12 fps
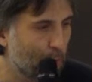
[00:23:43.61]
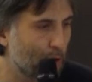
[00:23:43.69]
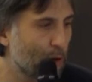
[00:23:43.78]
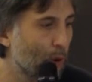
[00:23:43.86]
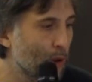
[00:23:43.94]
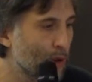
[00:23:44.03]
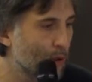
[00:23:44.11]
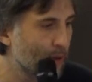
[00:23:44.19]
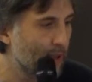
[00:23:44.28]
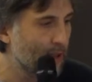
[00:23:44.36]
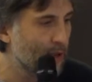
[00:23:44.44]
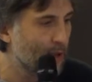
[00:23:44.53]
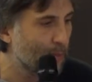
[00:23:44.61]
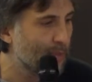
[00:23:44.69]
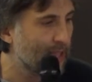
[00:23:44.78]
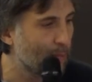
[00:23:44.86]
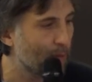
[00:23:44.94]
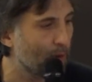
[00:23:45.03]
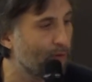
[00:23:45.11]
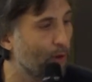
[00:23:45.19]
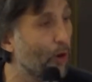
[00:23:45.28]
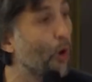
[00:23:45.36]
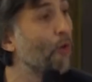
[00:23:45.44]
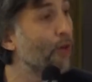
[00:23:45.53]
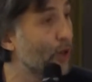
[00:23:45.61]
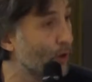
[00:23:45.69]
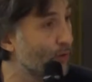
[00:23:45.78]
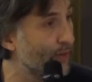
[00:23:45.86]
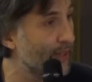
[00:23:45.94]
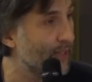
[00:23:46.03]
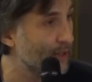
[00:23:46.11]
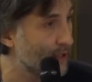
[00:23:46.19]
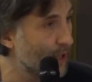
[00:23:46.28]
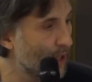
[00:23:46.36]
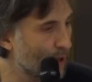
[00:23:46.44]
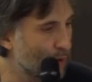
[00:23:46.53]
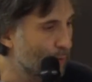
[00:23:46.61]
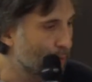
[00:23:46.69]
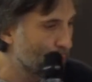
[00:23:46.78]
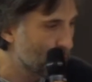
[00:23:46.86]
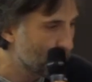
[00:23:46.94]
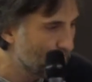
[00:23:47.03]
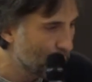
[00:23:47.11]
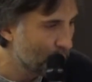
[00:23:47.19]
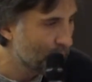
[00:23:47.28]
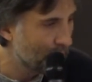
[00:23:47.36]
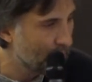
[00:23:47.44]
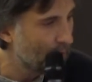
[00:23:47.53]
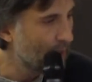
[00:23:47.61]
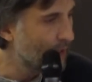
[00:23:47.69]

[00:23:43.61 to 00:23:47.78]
but you also need some type of overconfidence to produce bullshit.